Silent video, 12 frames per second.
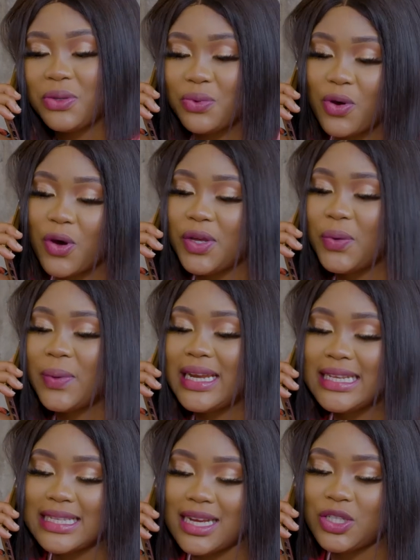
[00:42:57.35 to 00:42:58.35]
so he'll call you
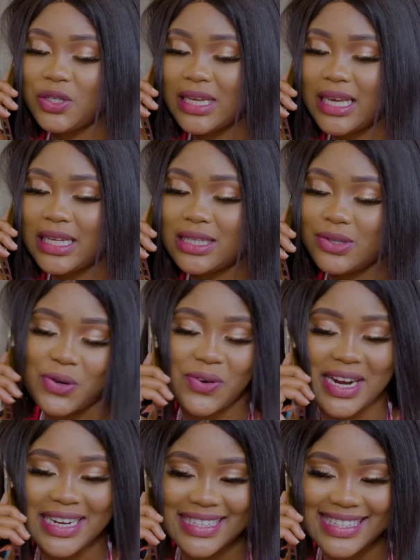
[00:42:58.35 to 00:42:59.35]
when he's at your gate, all
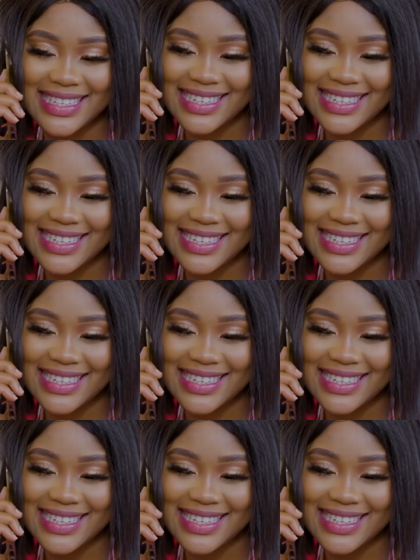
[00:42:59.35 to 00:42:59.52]
right?